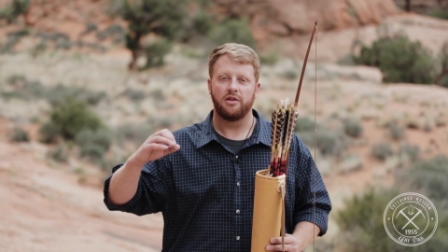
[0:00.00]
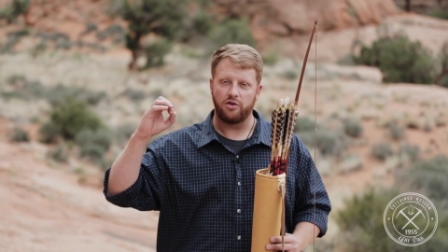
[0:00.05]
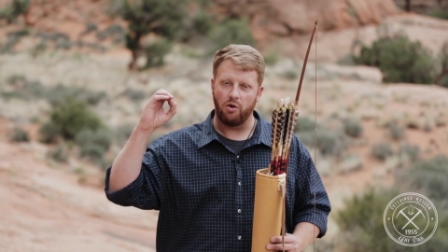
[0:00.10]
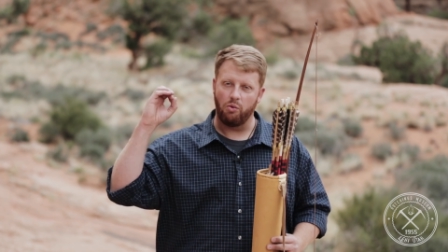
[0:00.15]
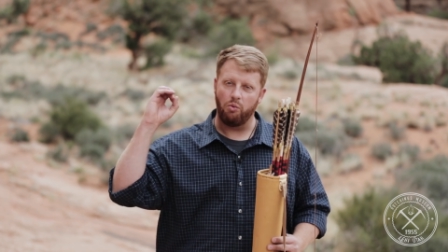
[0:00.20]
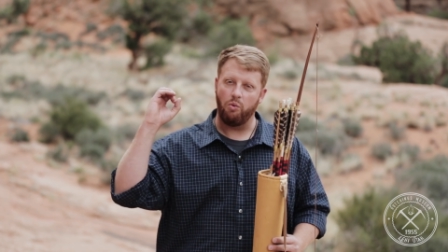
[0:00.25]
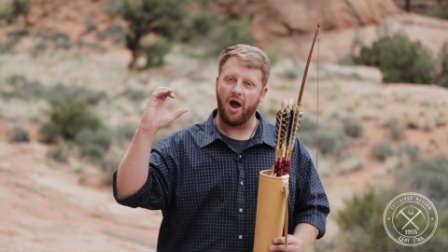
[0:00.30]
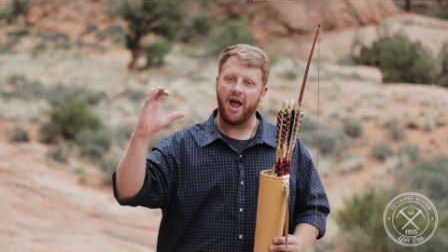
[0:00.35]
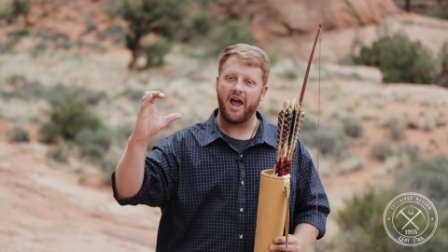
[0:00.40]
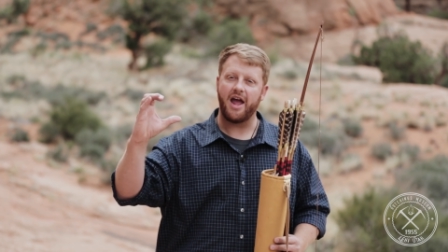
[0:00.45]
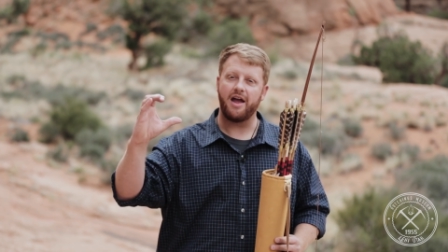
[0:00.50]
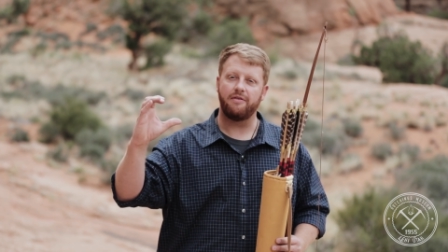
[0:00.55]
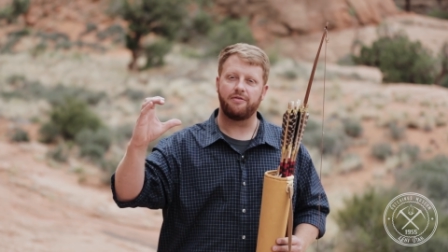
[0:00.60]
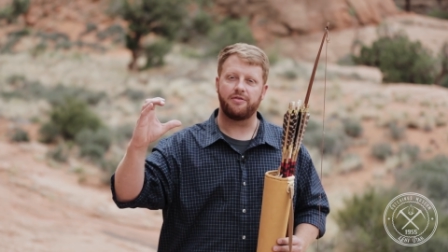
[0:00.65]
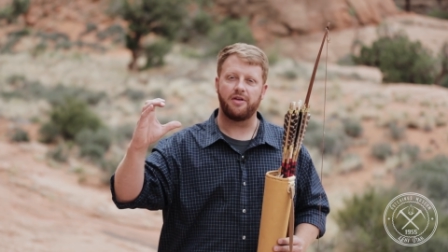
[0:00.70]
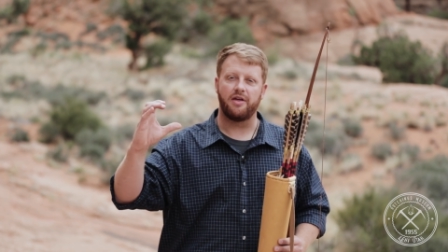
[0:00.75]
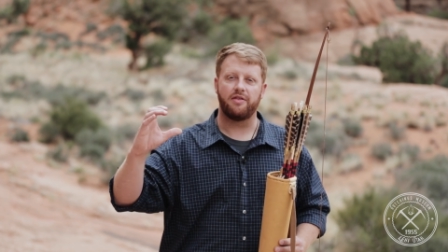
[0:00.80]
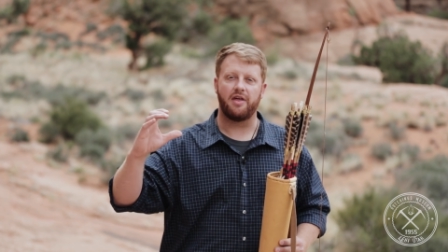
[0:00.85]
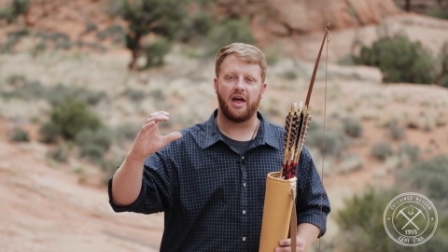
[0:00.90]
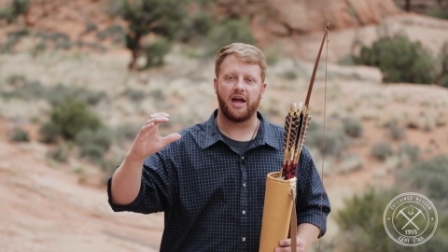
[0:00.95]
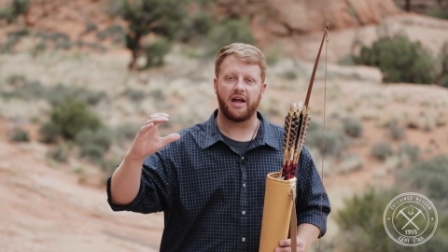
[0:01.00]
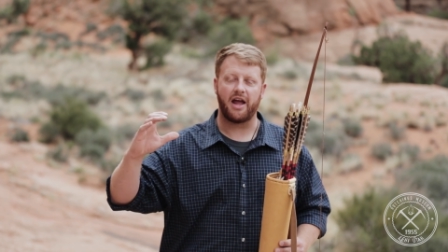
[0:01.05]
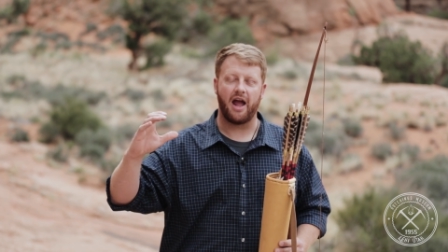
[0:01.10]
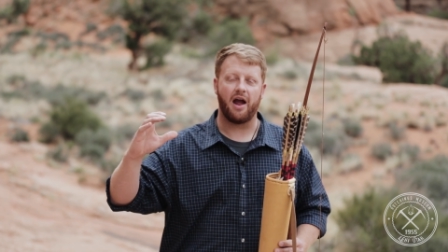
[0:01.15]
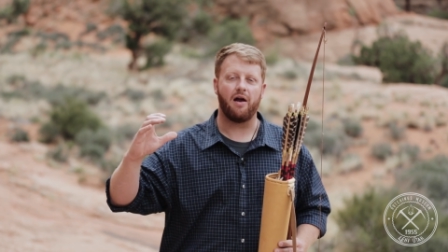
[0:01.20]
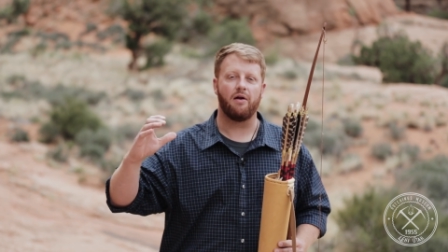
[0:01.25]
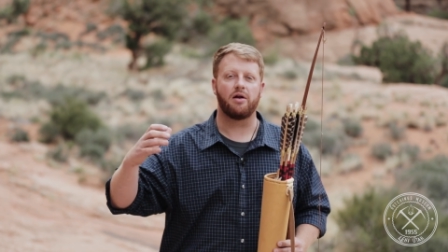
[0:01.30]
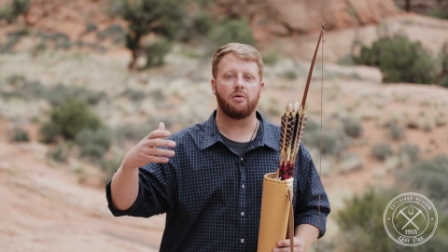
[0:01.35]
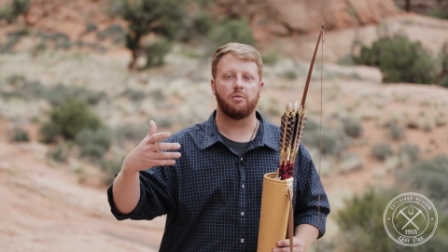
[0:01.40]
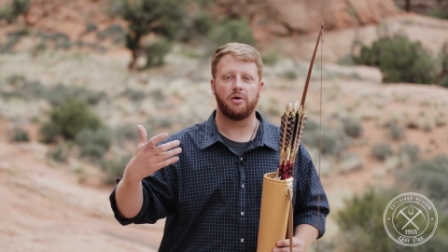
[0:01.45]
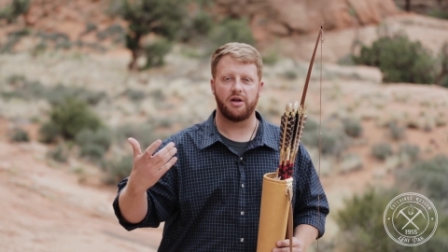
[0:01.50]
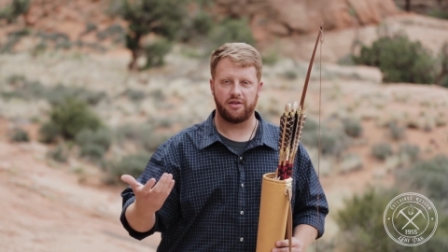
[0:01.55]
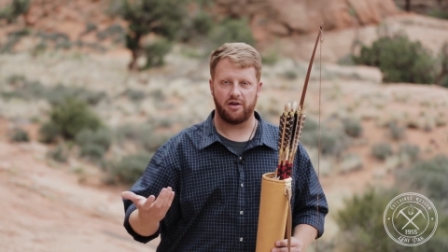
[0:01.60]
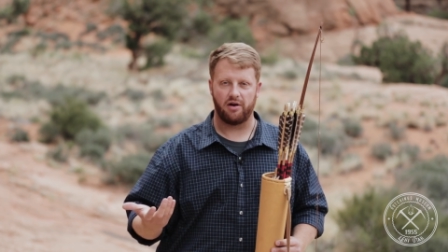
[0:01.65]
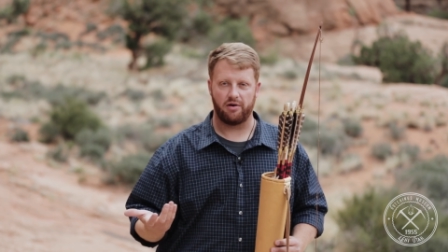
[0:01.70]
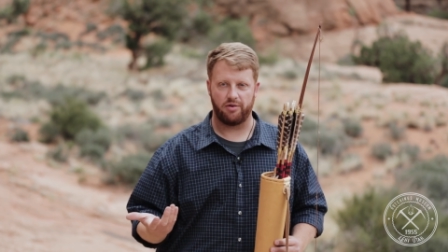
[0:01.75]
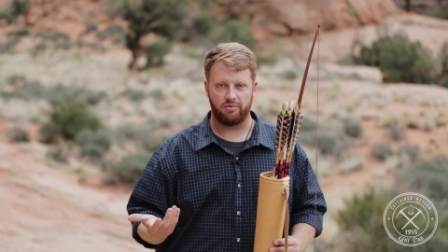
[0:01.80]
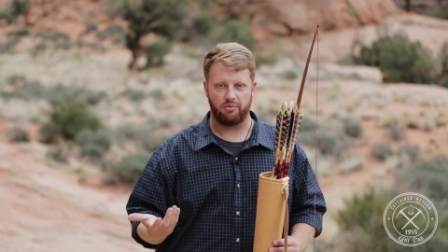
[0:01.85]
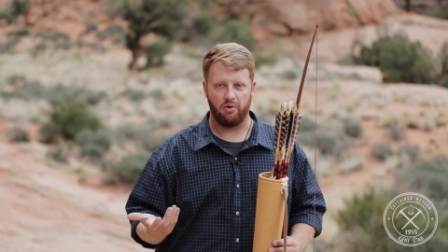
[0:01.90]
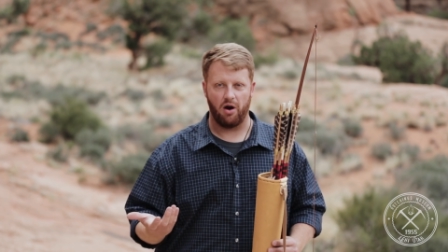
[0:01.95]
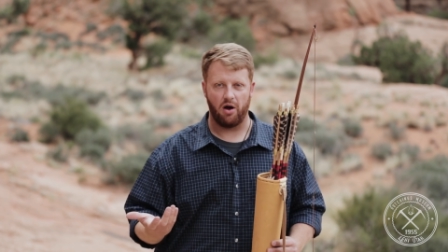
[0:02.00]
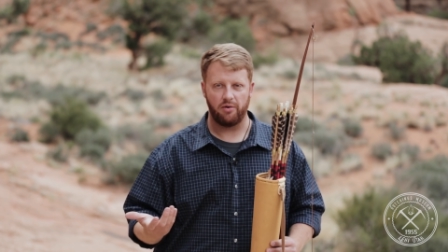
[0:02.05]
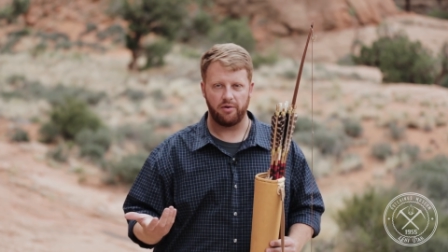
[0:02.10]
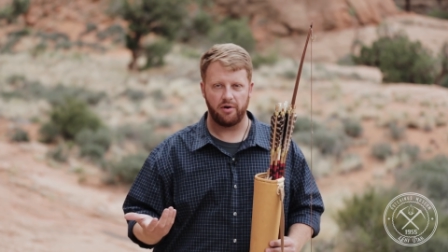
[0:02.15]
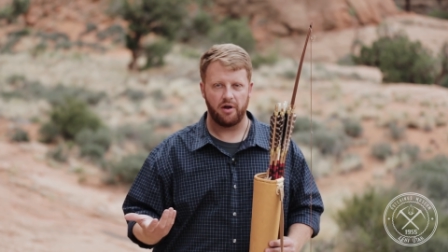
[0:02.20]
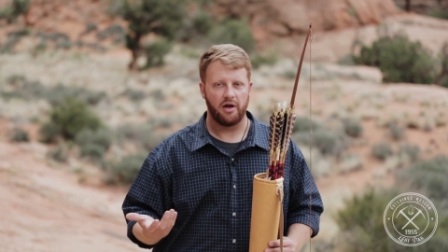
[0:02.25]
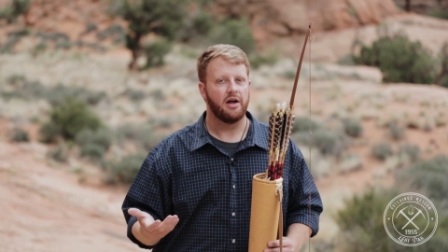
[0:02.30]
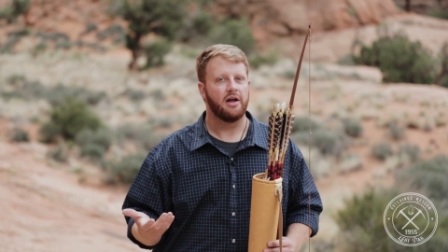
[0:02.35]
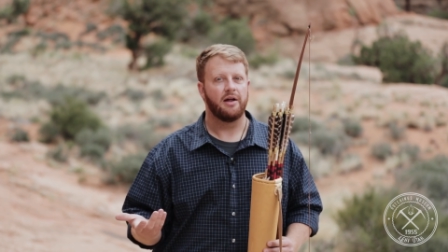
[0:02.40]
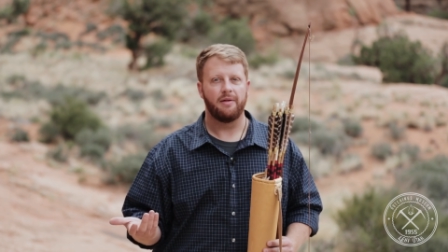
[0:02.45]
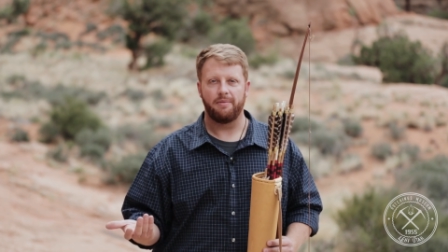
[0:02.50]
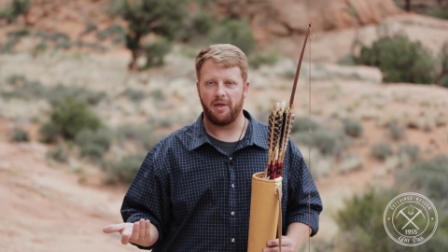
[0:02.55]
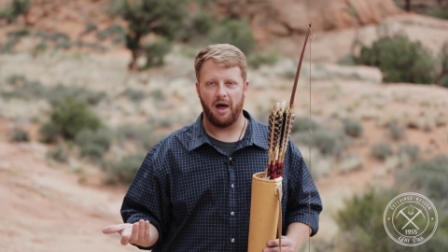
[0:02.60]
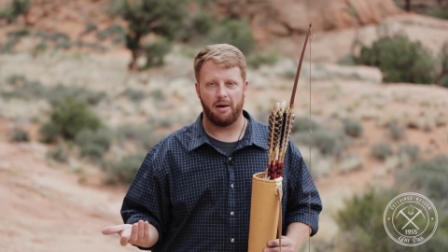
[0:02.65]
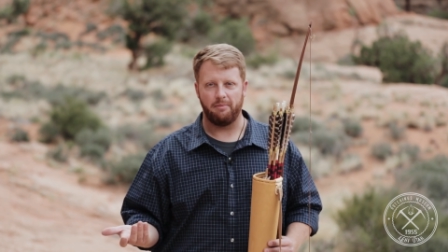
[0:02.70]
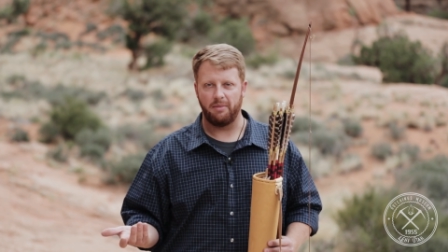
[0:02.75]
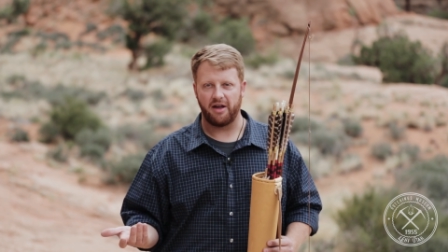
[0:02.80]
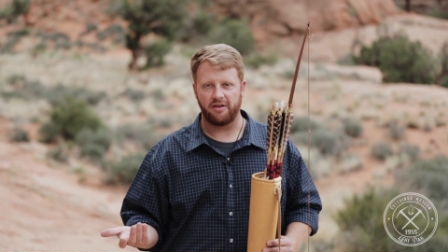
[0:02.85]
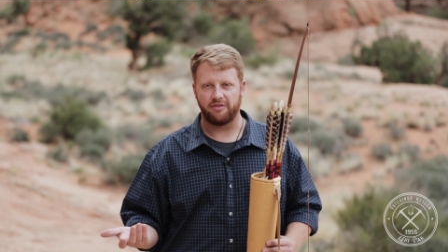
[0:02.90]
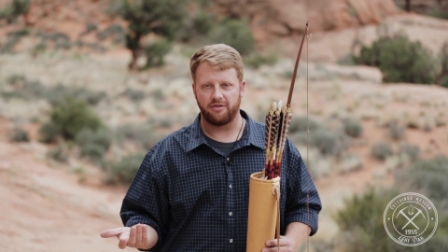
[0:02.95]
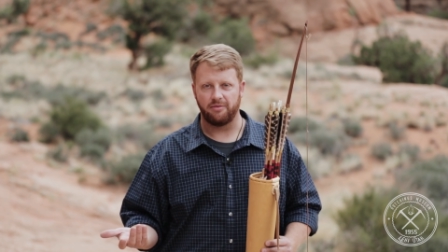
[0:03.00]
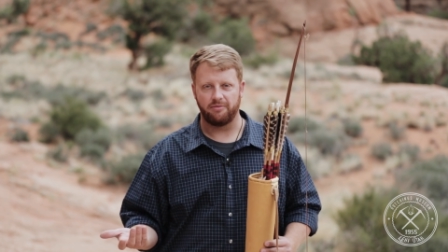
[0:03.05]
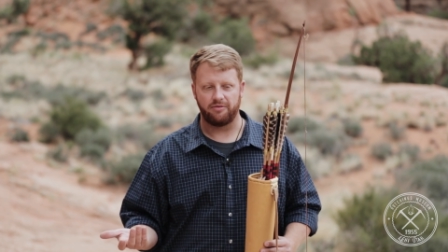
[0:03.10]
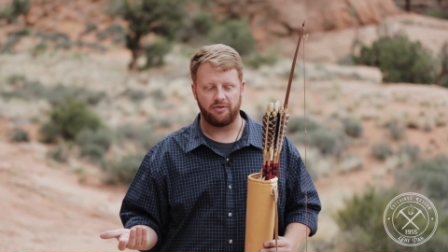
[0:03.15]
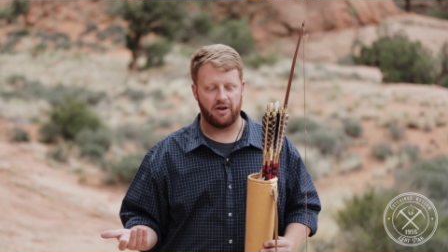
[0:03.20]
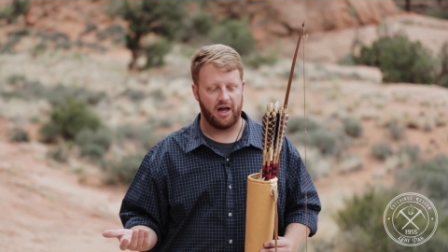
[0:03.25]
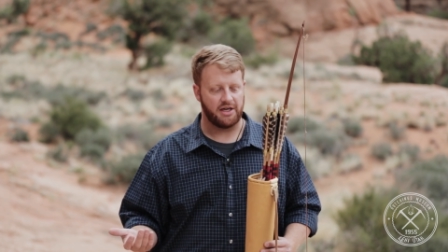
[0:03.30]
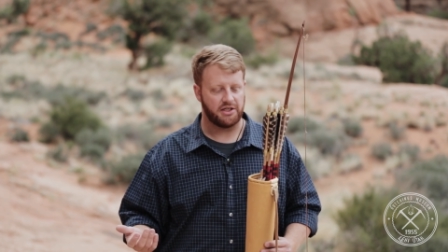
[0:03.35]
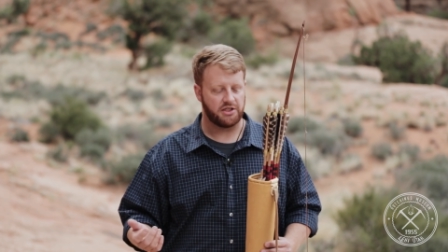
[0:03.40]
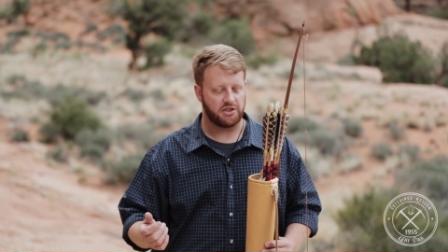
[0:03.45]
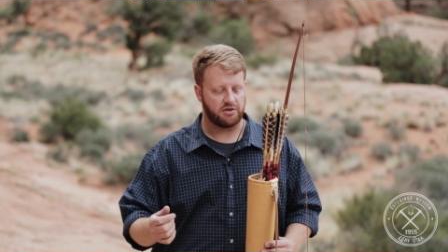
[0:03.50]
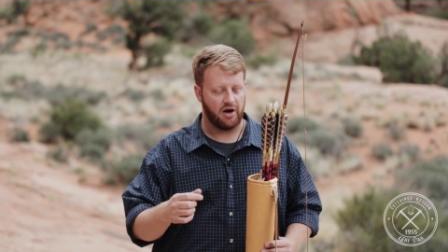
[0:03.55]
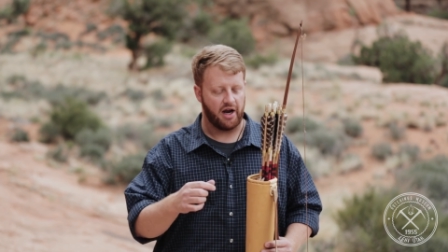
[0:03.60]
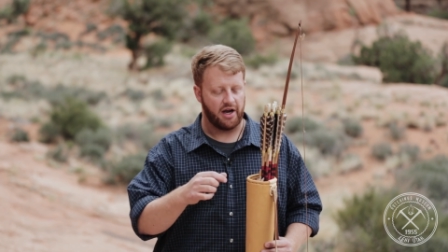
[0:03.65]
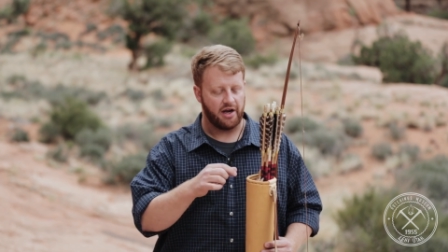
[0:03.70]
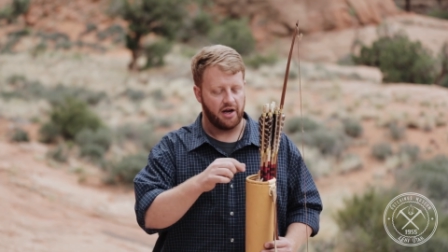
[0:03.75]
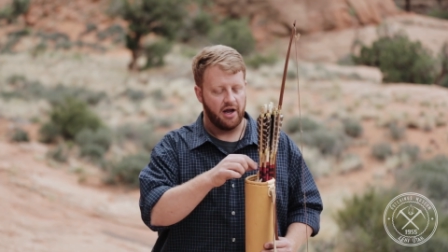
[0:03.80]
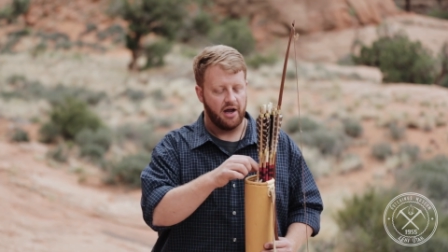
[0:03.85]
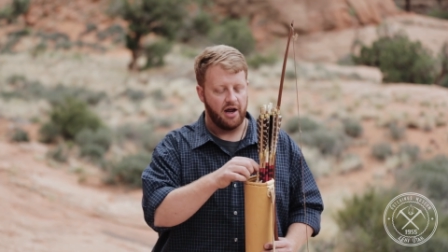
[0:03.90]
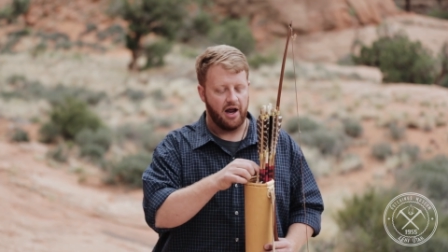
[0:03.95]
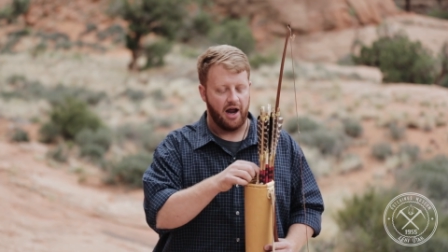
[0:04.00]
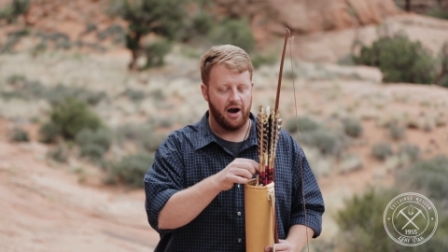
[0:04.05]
The wave that they carry when they're thrown, that makes them fly straight.